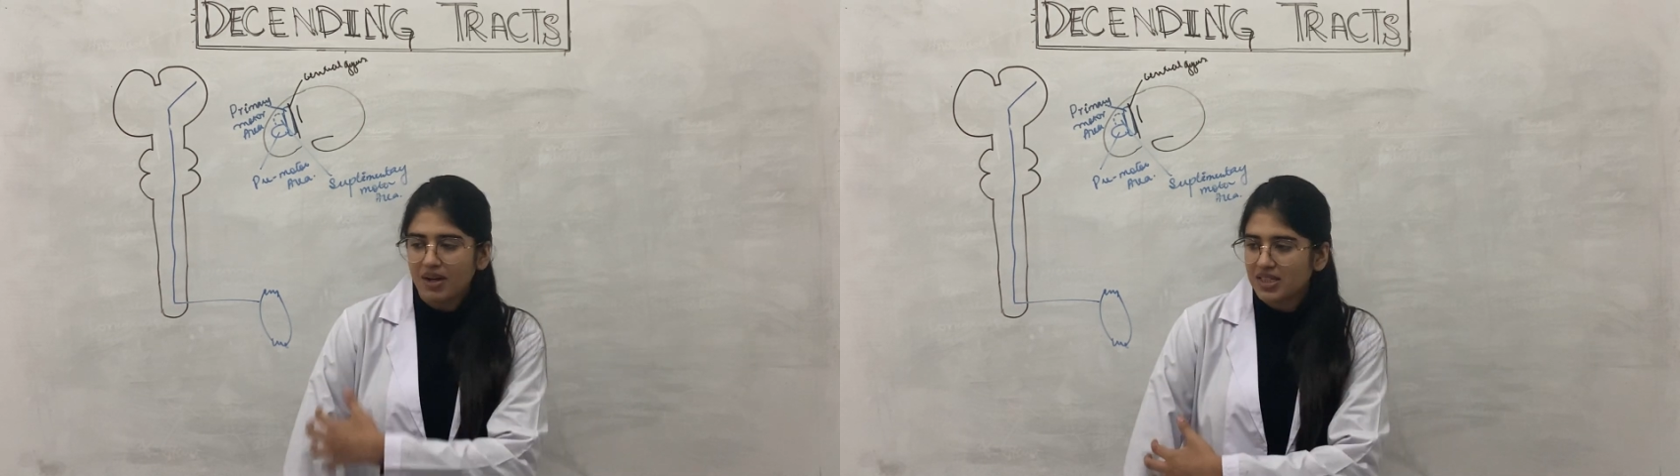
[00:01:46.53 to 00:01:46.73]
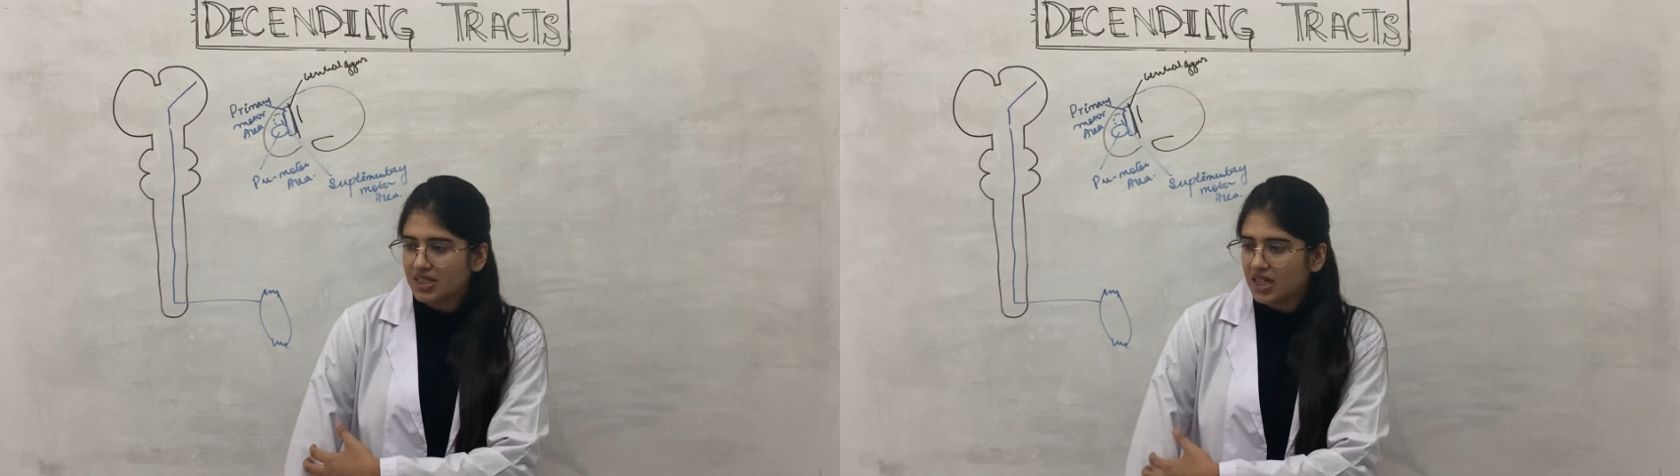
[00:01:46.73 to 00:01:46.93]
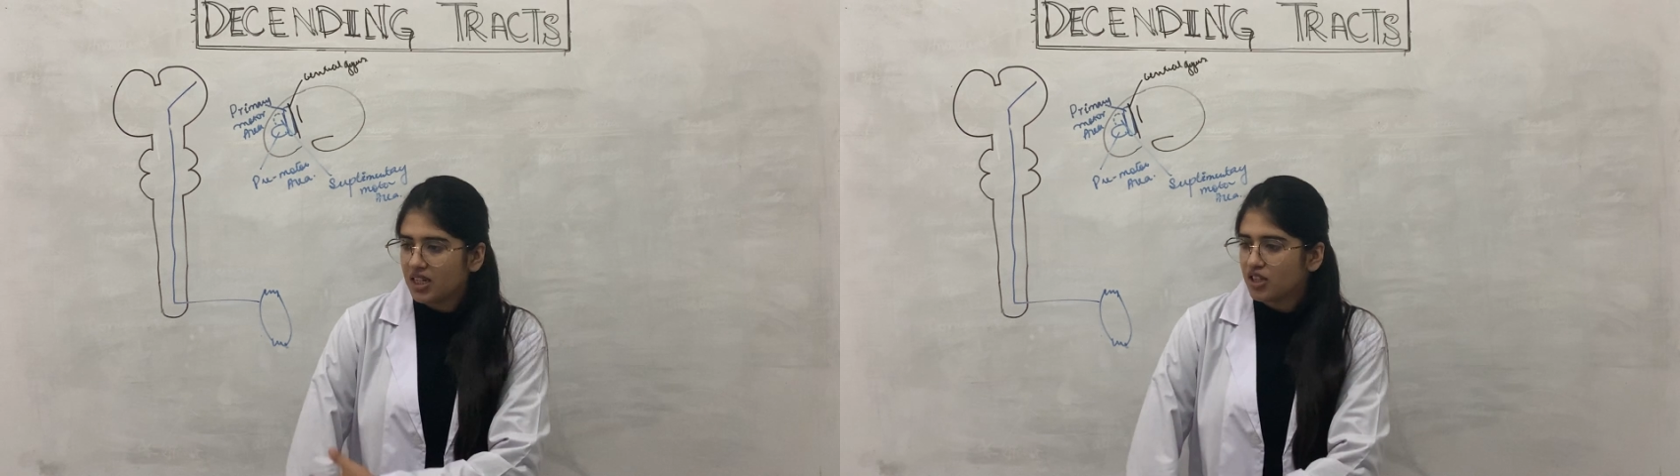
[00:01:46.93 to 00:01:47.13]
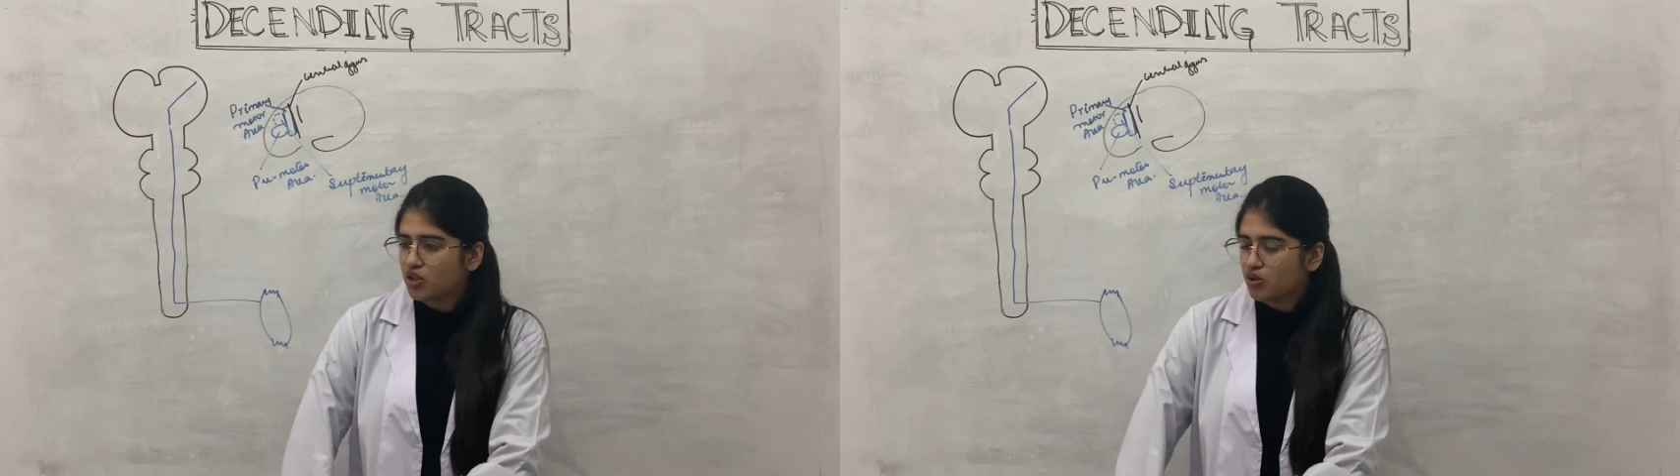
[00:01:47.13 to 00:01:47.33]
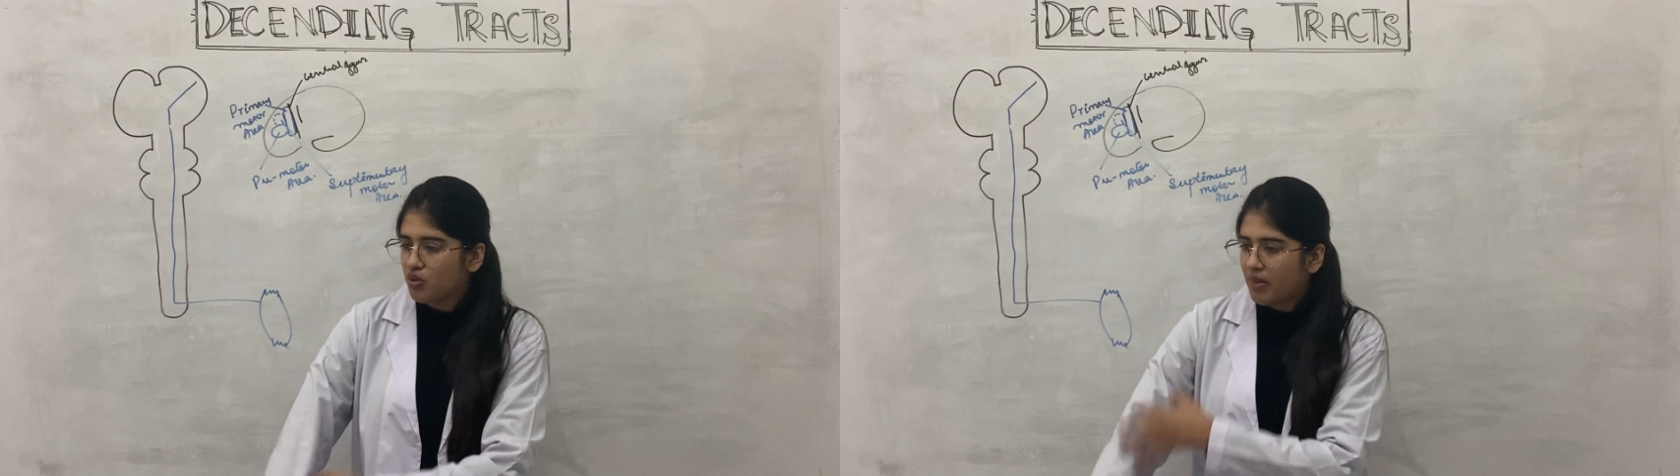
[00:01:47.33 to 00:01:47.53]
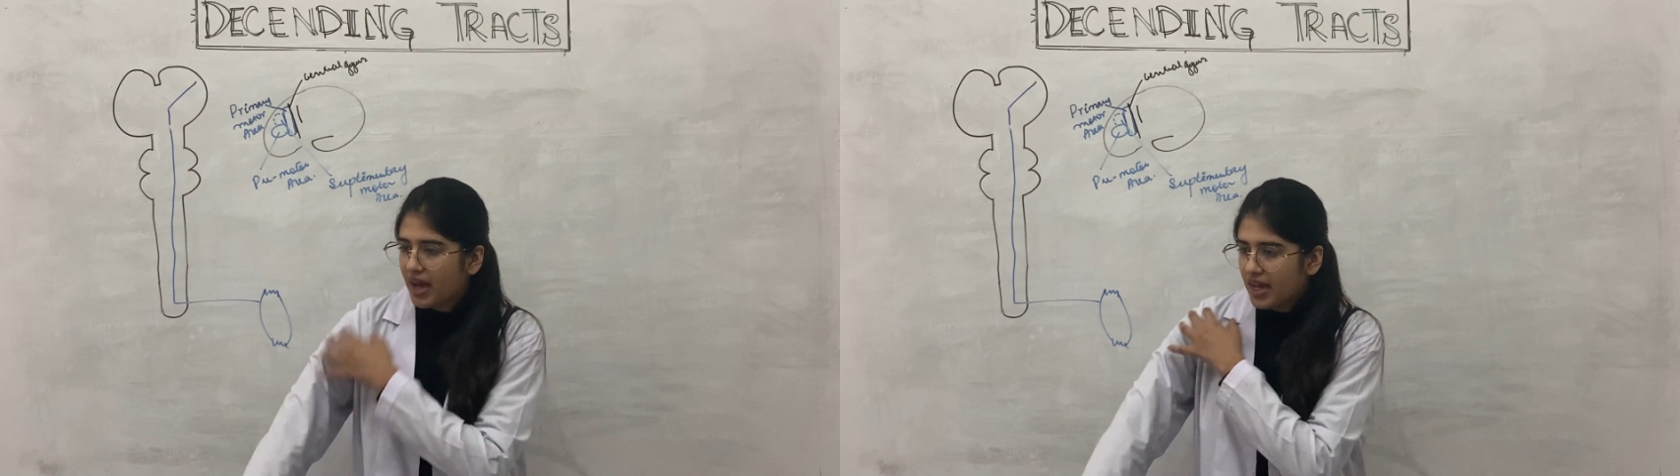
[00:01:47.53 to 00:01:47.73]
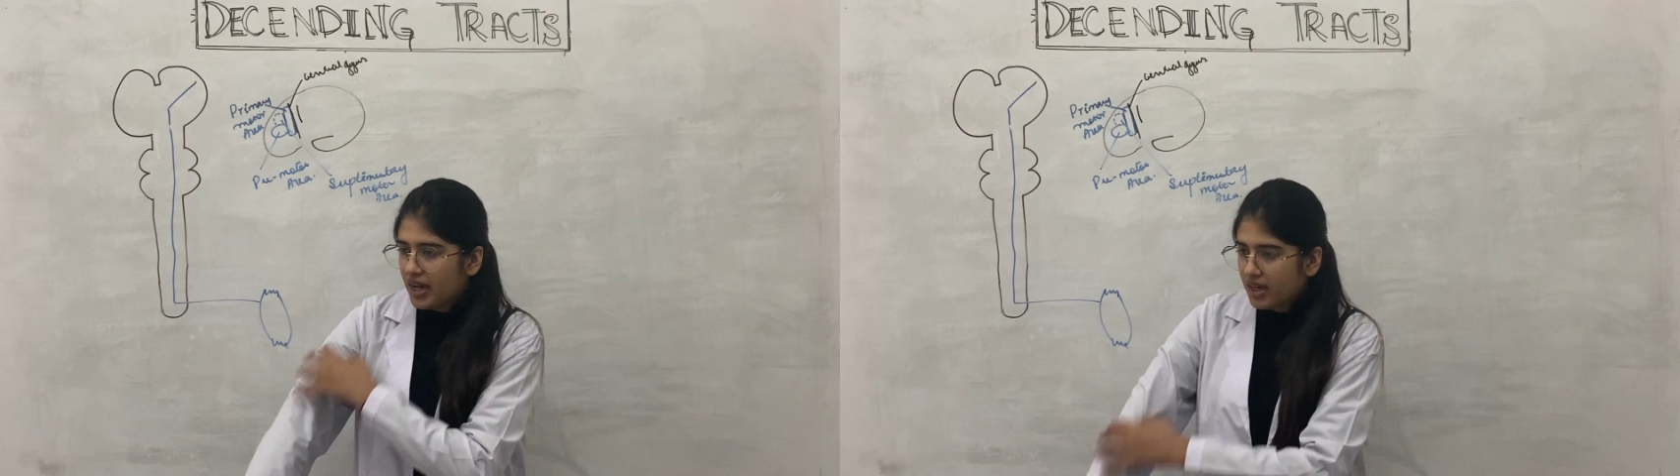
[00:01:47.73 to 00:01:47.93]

my signals to my